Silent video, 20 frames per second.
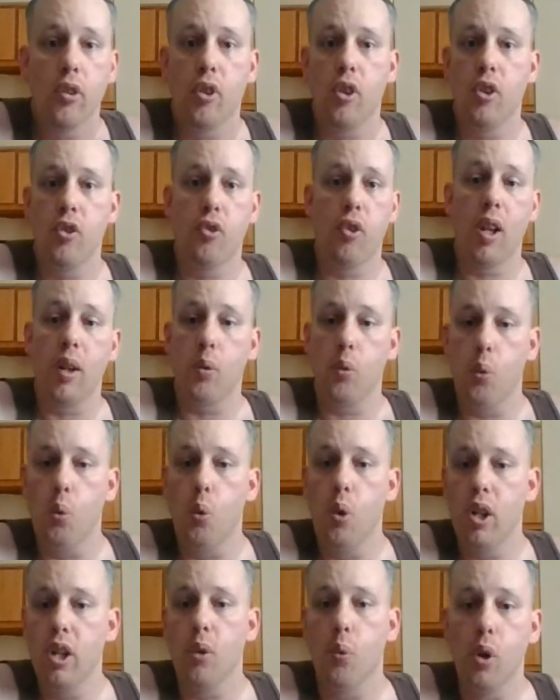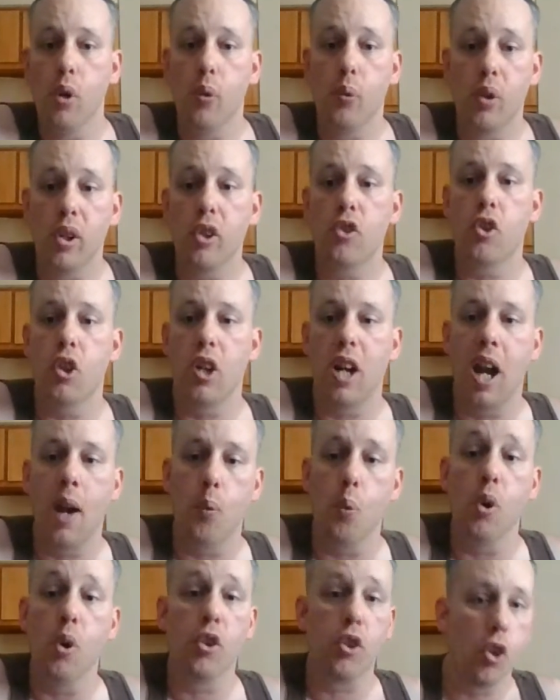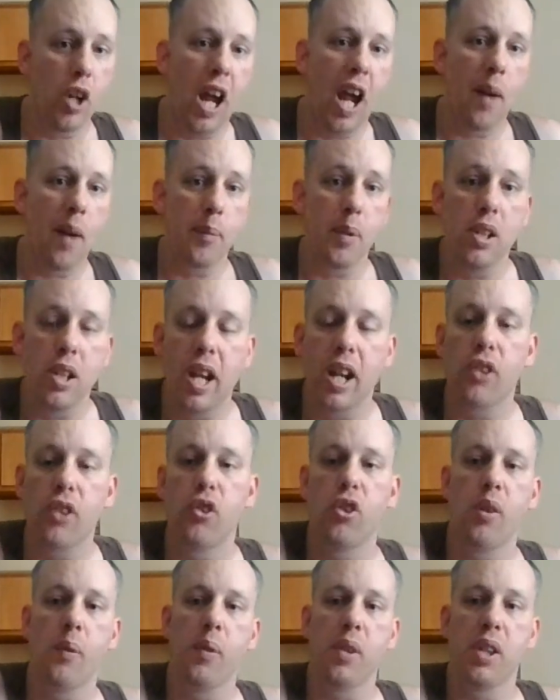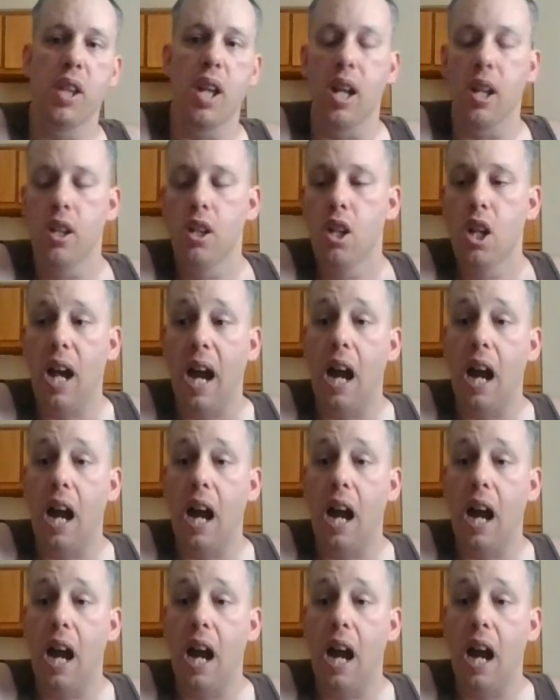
It's like what really is gonna happen, what's gonna happen next, and stuff like that.